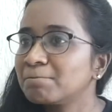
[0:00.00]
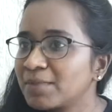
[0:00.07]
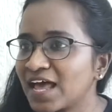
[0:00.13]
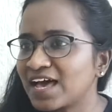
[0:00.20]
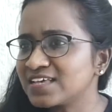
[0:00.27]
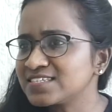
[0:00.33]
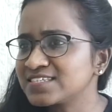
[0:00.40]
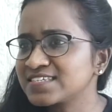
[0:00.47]

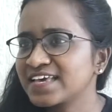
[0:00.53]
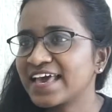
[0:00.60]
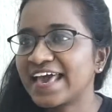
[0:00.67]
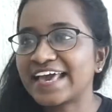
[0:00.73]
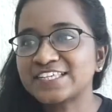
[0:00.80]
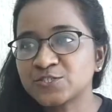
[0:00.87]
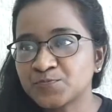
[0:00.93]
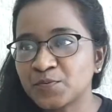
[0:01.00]
Plus,
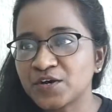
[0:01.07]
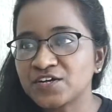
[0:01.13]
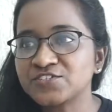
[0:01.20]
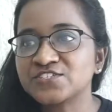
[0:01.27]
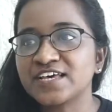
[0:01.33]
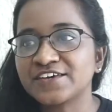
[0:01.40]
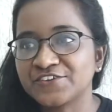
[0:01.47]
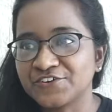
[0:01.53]

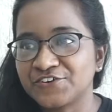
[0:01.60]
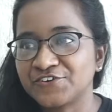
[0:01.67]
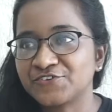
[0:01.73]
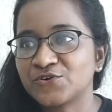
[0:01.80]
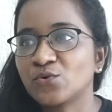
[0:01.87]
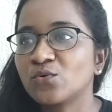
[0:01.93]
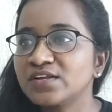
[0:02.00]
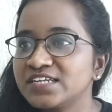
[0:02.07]
Xperts are
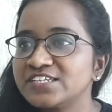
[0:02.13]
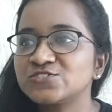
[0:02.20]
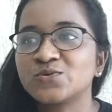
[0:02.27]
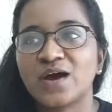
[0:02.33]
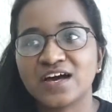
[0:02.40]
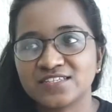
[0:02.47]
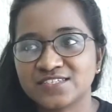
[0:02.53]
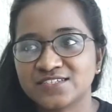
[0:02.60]
here only
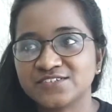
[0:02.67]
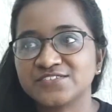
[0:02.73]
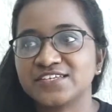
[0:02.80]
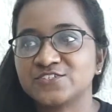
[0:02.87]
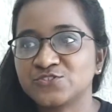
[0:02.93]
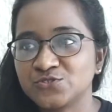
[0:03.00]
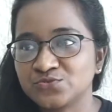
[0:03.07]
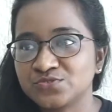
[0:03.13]
to answer
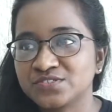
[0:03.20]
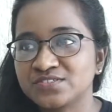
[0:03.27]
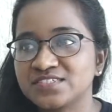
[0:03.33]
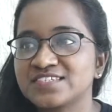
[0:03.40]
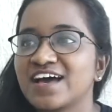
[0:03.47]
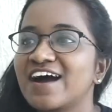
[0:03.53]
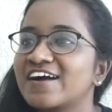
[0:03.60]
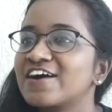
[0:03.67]
their
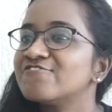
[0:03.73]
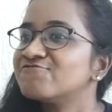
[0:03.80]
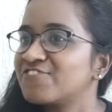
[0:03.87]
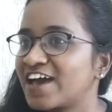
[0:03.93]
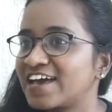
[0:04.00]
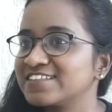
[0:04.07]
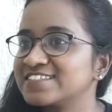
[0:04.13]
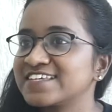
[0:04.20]
students, AKA
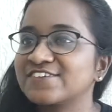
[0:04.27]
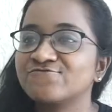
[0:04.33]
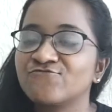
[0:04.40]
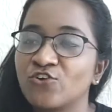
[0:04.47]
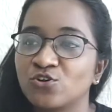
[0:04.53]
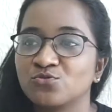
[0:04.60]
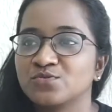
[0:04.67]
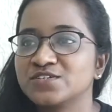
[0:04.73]
fans and
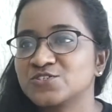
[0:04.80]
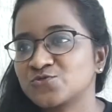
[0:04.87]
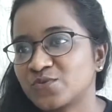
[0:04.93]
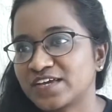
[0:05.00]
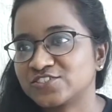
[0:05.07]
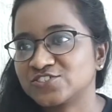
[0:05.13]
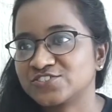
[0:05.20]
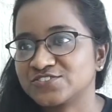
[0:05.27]
followers'
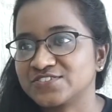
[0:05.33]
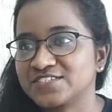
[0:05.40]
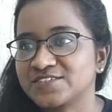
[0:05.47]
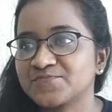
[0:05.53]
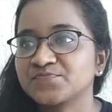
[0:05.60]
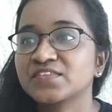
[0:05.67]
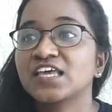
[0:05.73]
questions.